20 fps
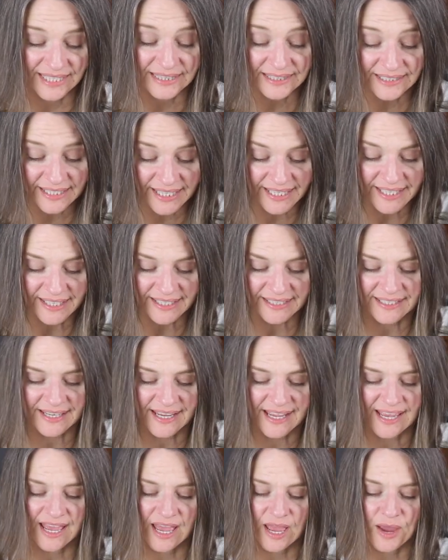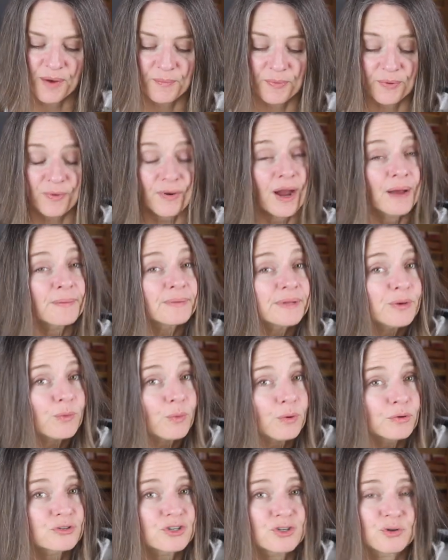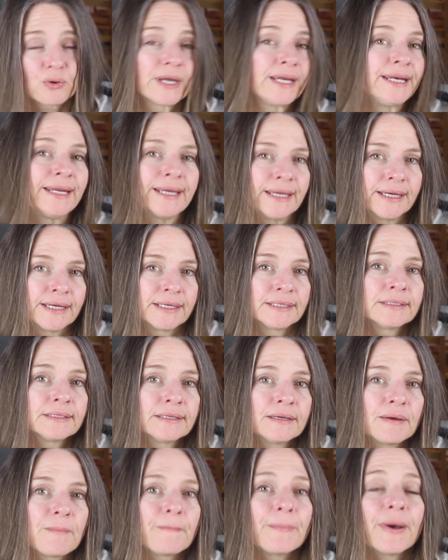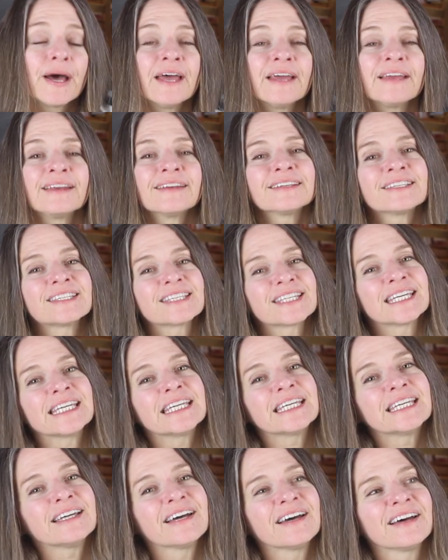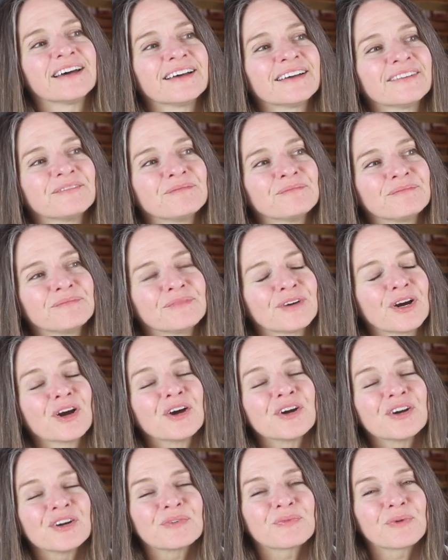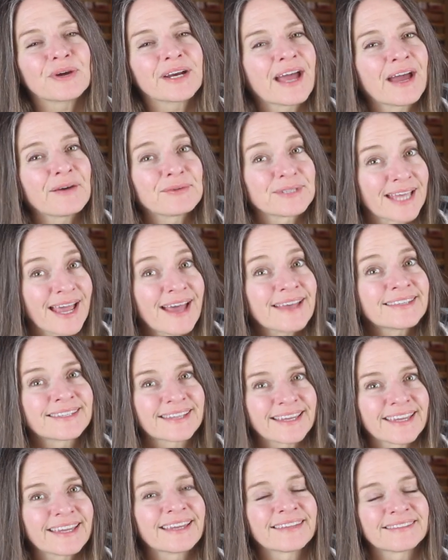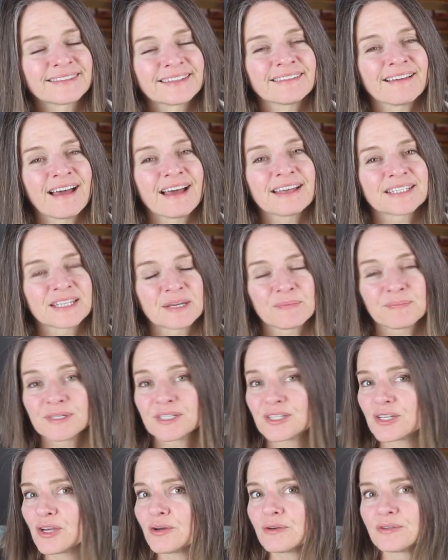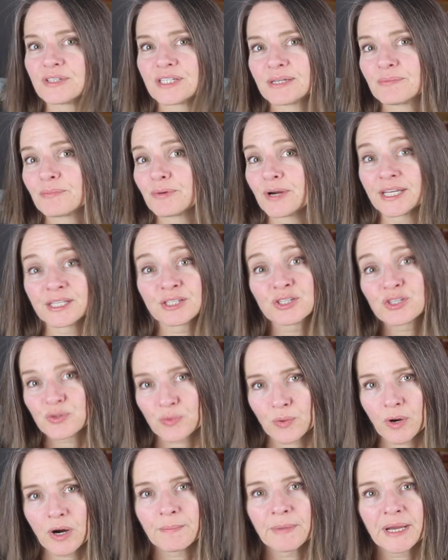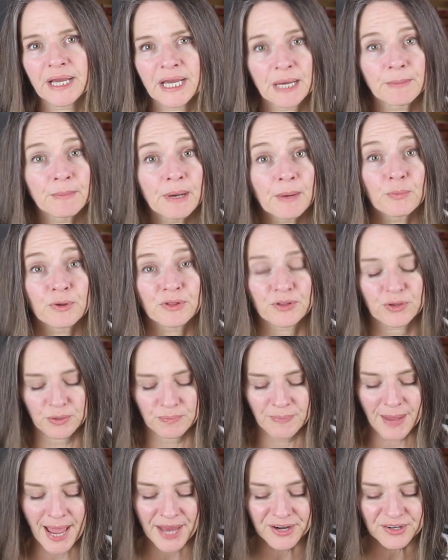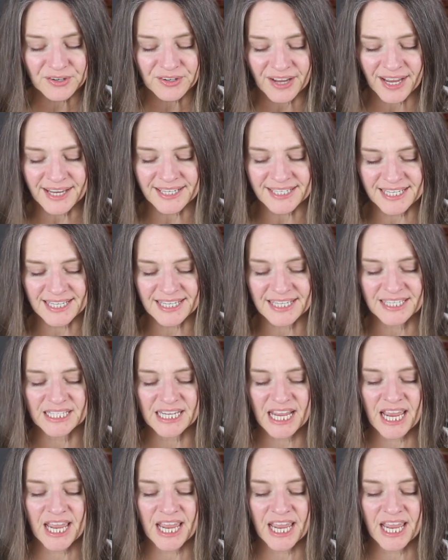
Lynn probably won't join in but she um, heard what I was asking in the last episode to brainstorm and come up with good pattern ideas.